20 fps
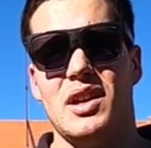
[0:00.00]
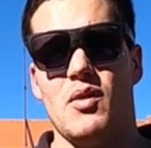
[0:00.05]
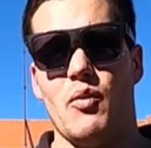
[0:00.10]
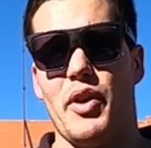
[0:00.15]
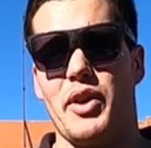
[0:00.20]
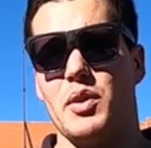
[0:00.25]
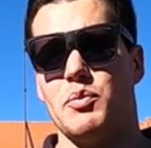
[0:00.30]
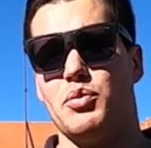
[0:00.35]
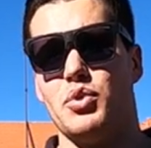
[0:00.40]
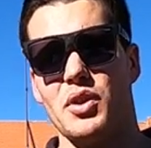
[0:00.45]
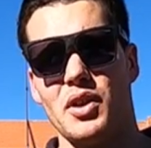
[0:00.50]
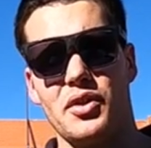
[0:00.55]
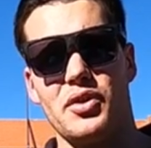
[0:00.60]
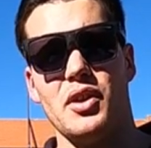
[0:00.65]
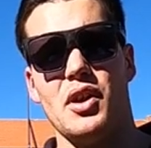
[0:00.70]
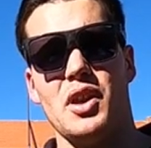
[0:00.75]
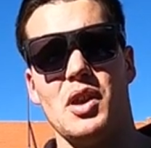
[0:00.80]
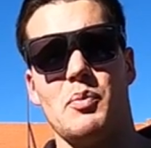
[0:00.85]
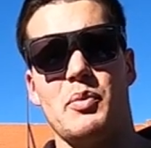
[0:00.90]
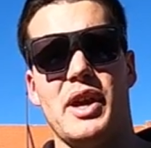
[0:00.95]
we can put a
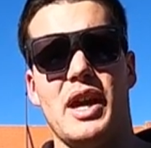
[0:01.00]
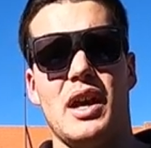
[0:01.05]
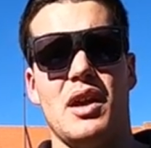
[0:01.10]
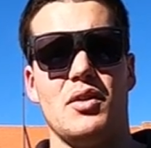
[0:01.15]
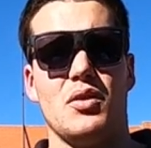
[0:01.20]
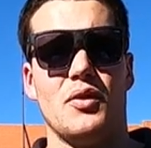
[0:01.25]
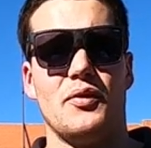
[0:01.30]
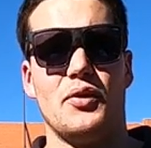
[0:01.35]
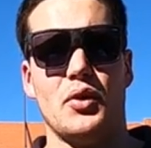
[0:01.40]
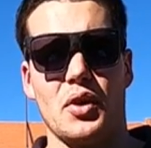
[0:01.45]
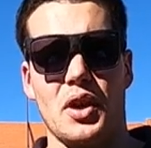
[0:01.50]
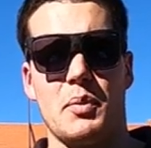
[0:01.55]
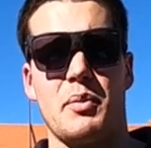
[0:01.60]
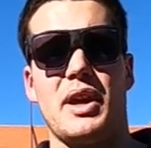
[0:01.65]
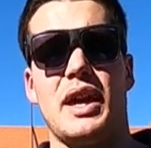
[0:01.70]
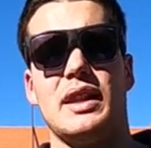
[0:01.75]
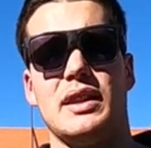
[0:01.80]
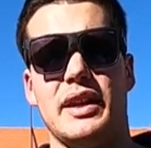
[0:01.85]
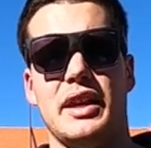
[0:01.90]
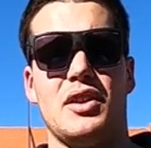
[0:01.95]
30 pound or 40
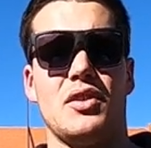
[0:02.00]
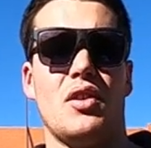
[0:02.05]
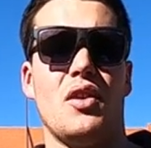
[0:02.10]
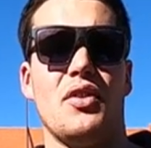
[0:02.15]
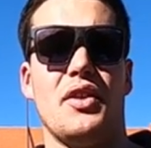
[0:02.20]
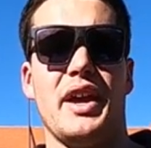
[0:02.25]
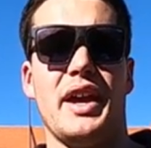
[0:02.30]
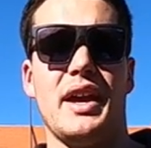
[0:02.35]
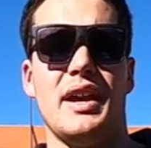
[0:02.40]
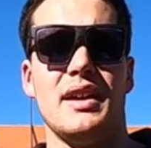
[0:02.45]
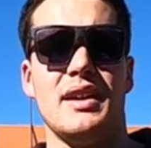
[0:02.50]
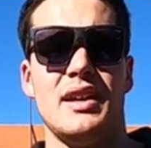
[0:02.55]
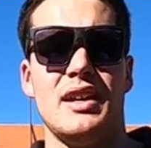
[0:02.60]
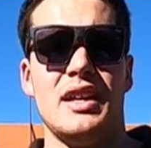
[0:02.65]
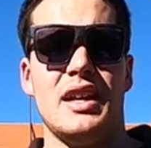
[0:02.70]
pound leader on there.